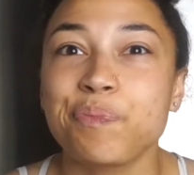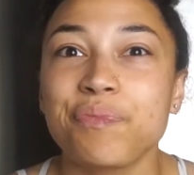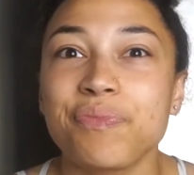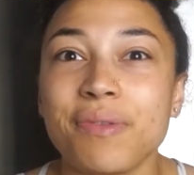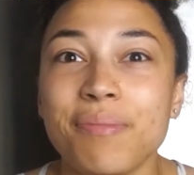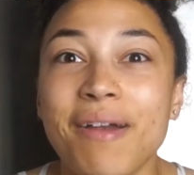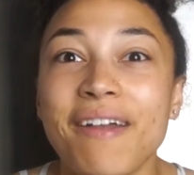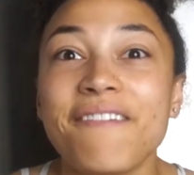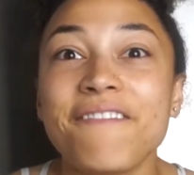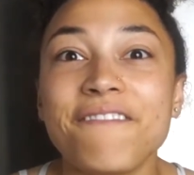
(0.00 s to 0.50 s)

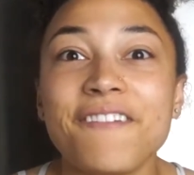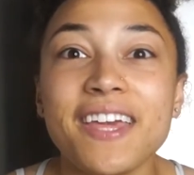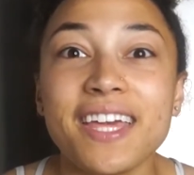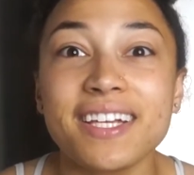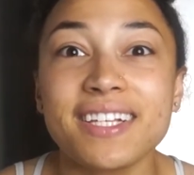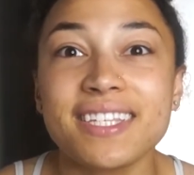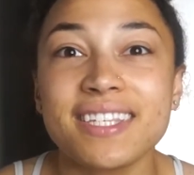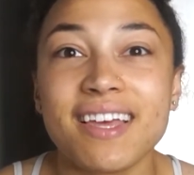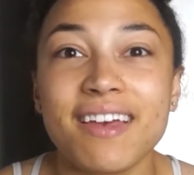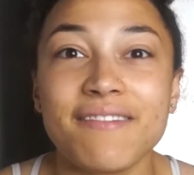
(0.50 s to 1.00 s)
my
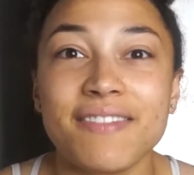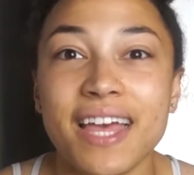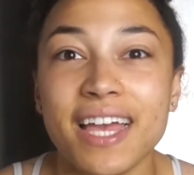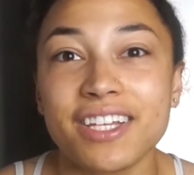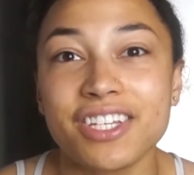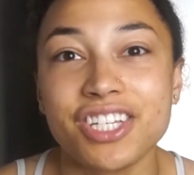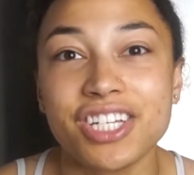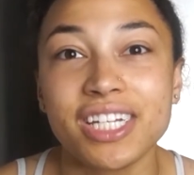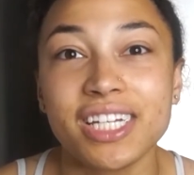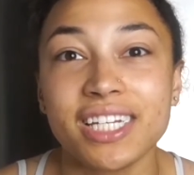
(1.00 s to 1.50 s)
fix of that
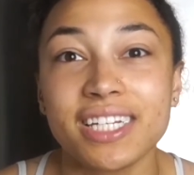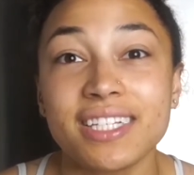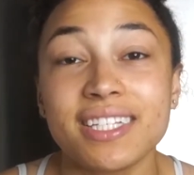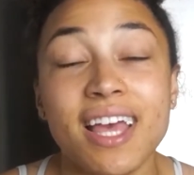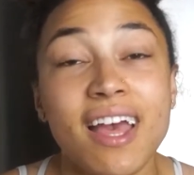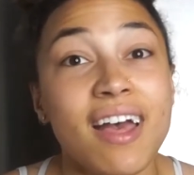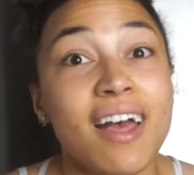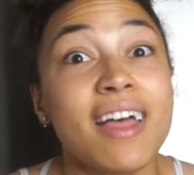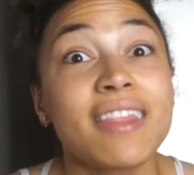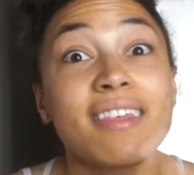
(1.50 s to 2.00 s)
cheese.
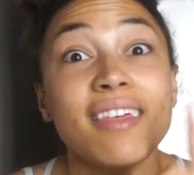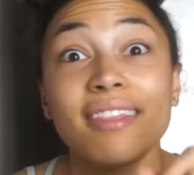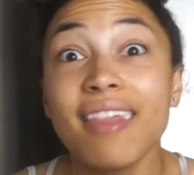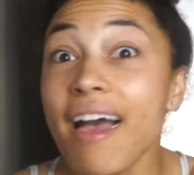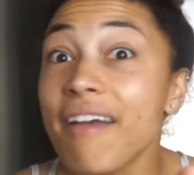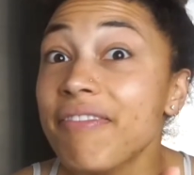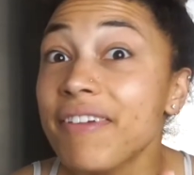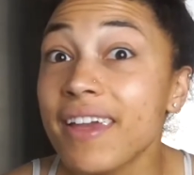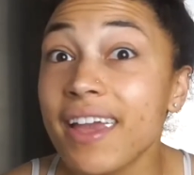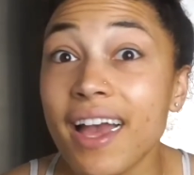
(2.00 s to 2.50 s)
The
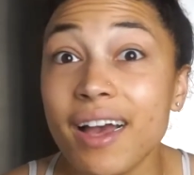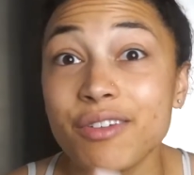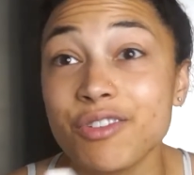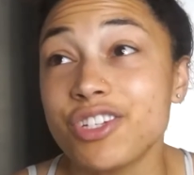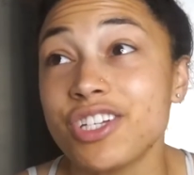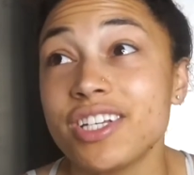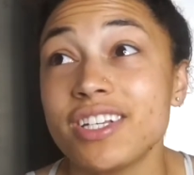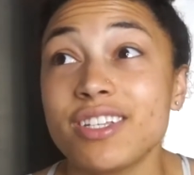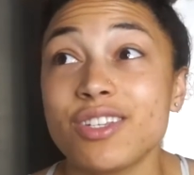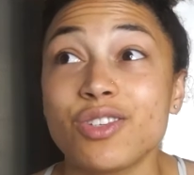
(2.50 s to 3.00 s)
Laughing Cow
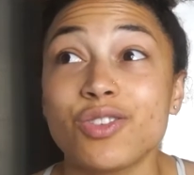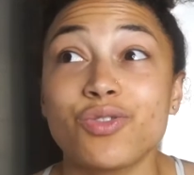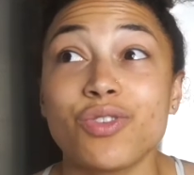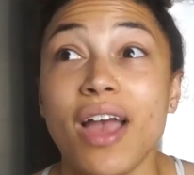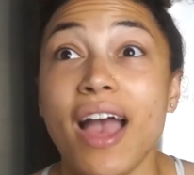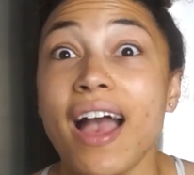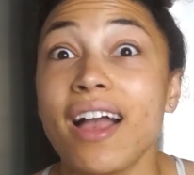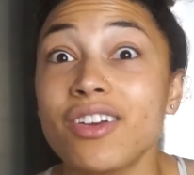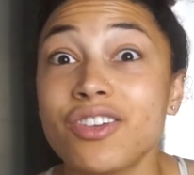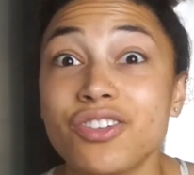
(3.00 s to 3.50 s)
cheese has
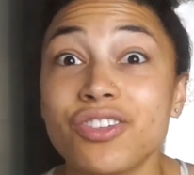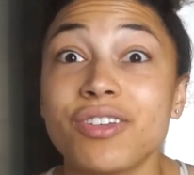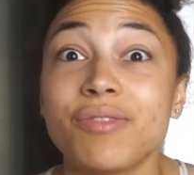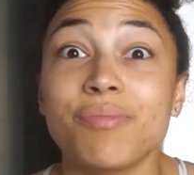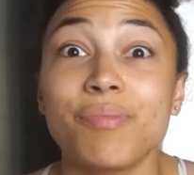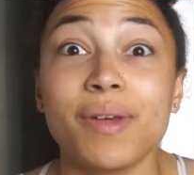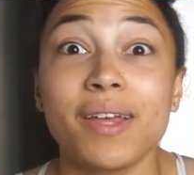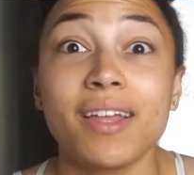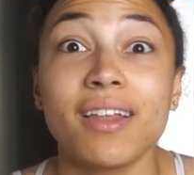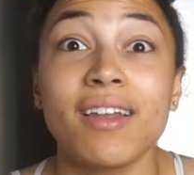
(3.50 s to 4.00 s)
actually
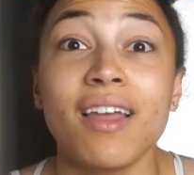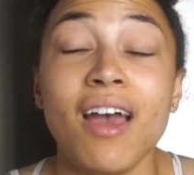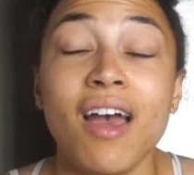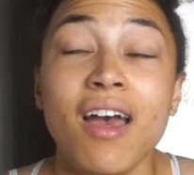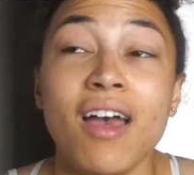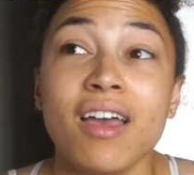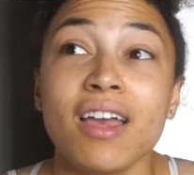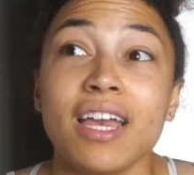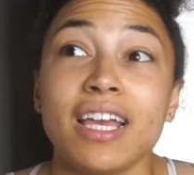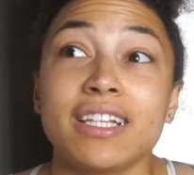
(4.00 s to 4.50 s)
been,
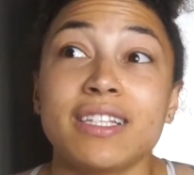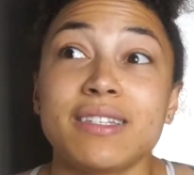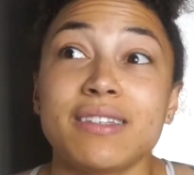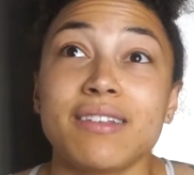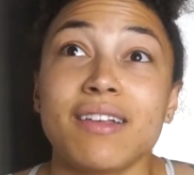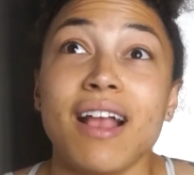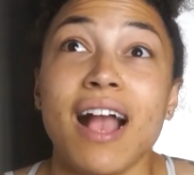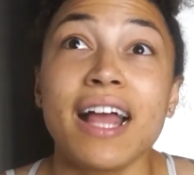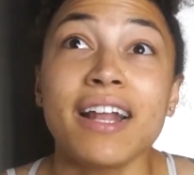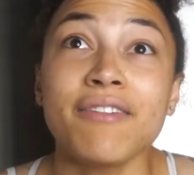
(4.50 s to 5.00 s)
it's
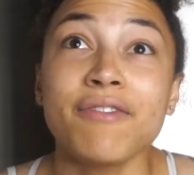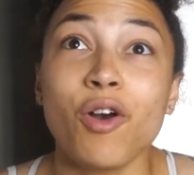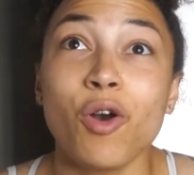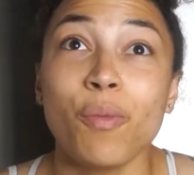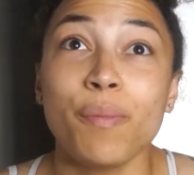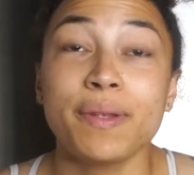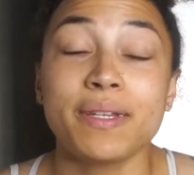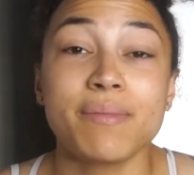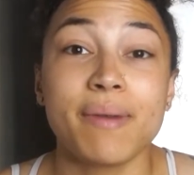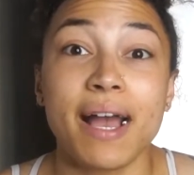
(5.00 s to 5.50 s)
kind of
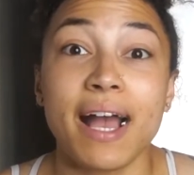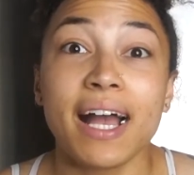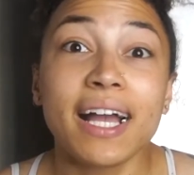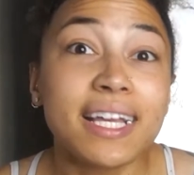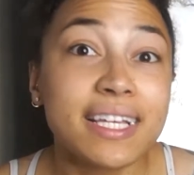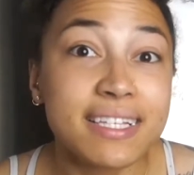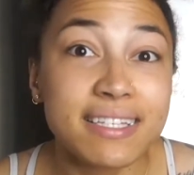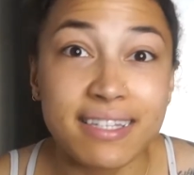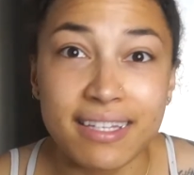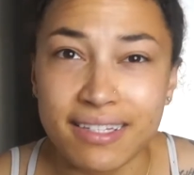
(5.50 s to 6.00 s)
opened my
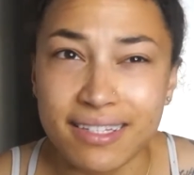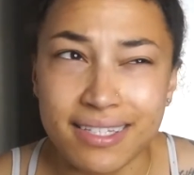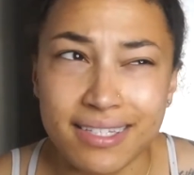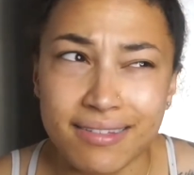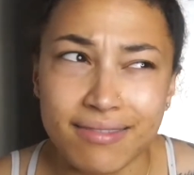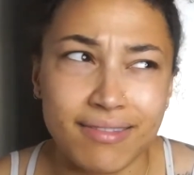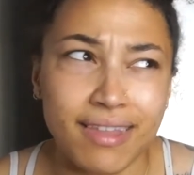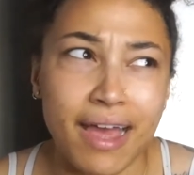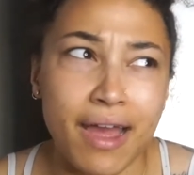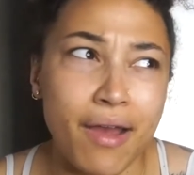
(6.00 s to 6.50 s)
eyes
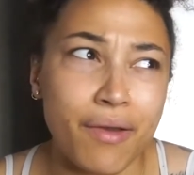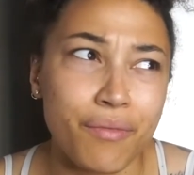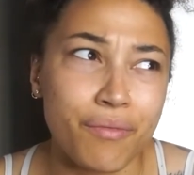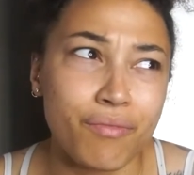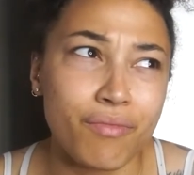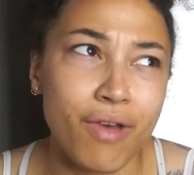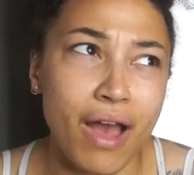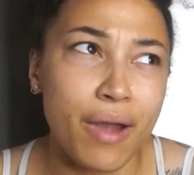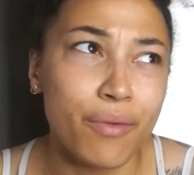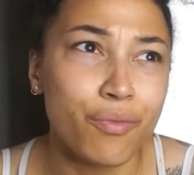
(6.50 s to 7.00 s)
that
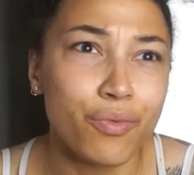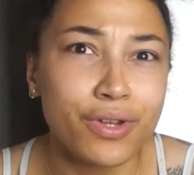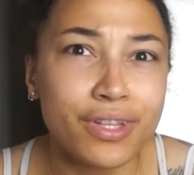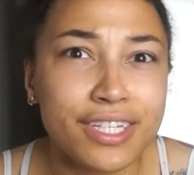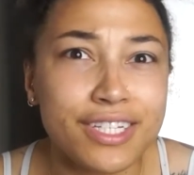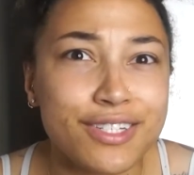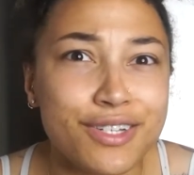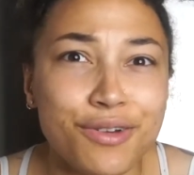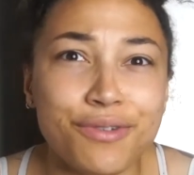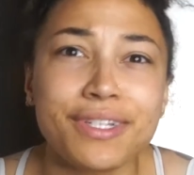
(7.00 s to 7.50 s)
I
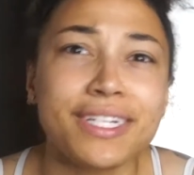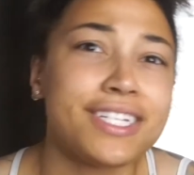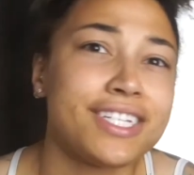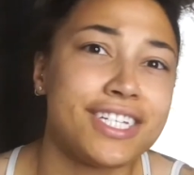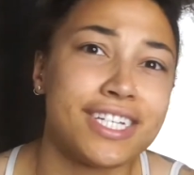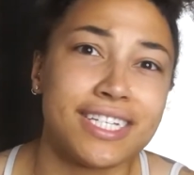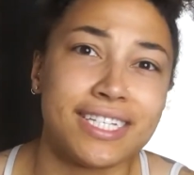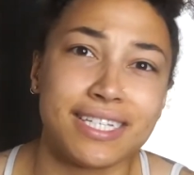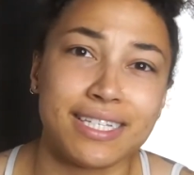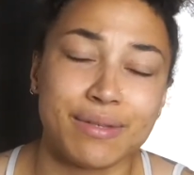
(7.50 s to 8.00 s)
really don't need
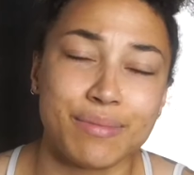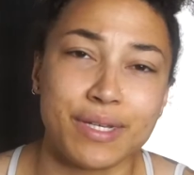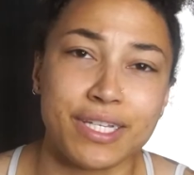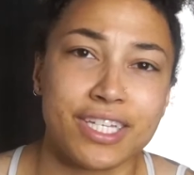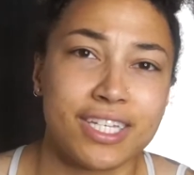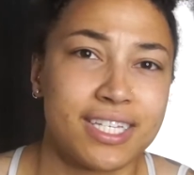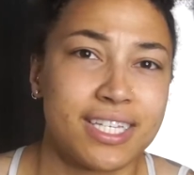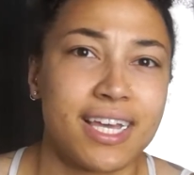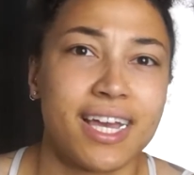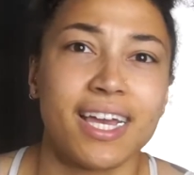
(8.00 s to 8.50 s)
cheese as much
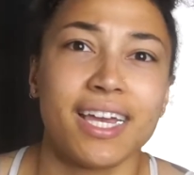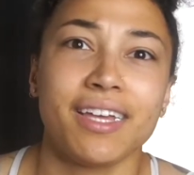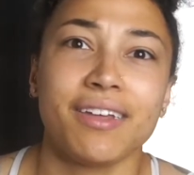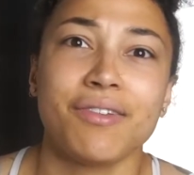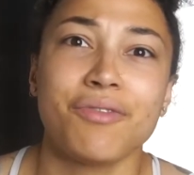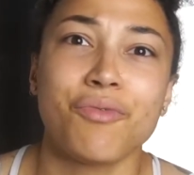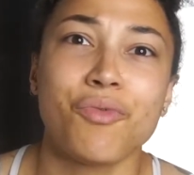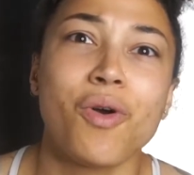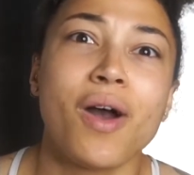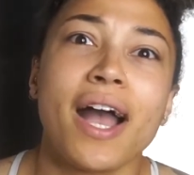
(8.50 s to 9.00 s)
as I
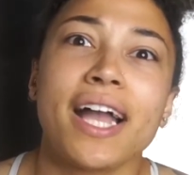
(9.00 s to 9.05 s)
want.